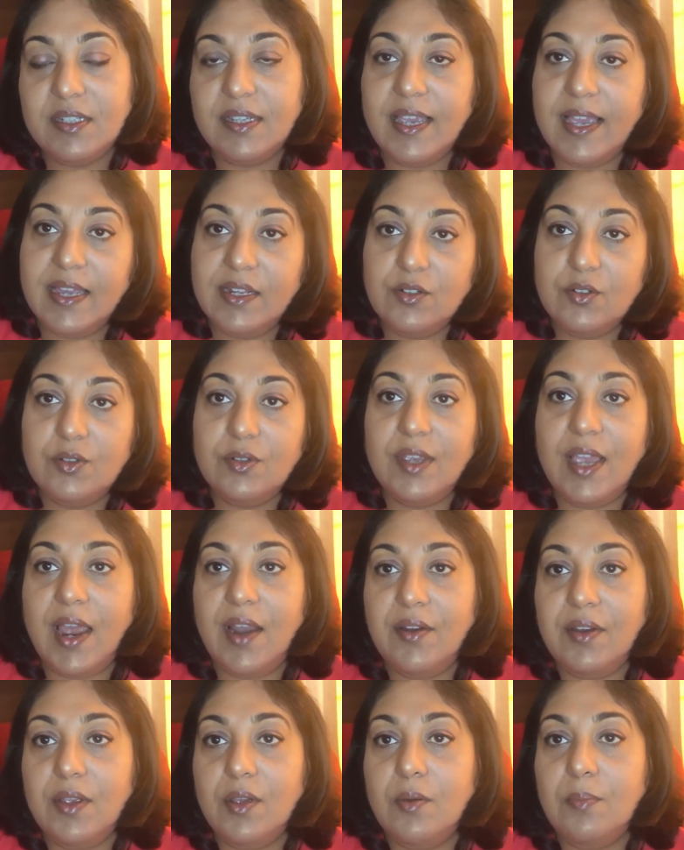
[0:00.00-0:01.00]
again to
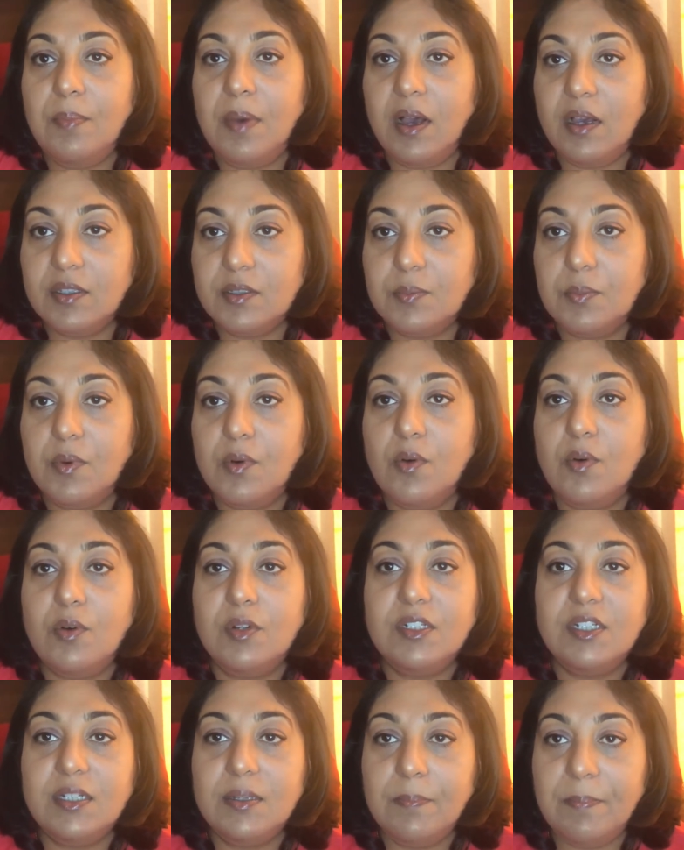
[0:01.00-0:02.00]
carry your
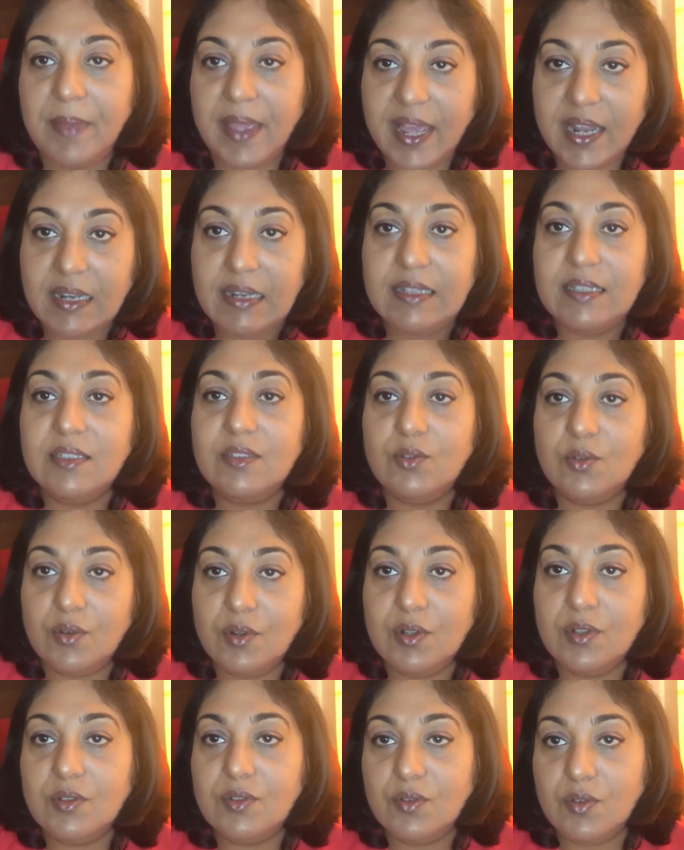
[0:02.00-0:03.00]
passport and a pen and so
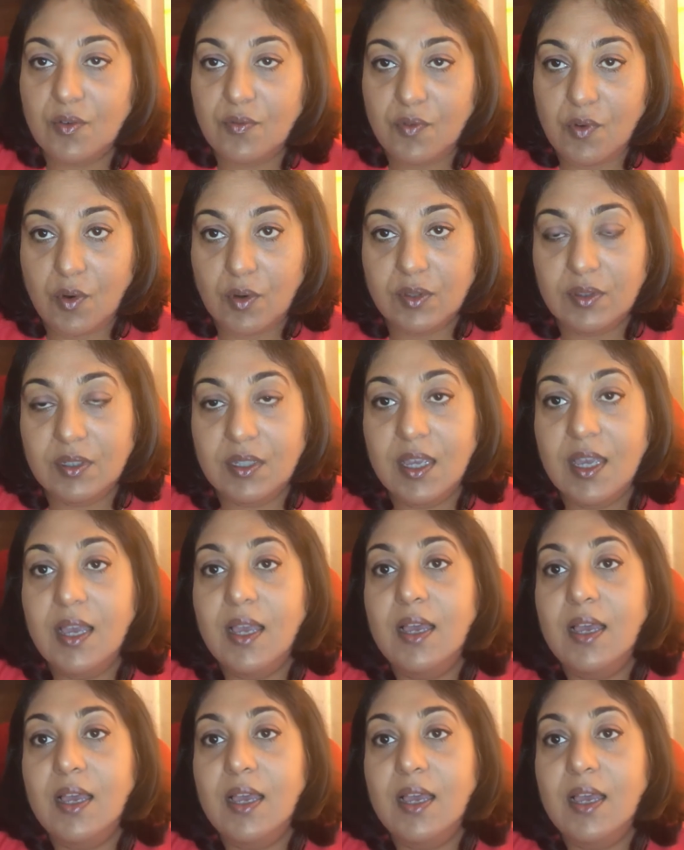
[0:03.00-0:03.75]
on and so forth.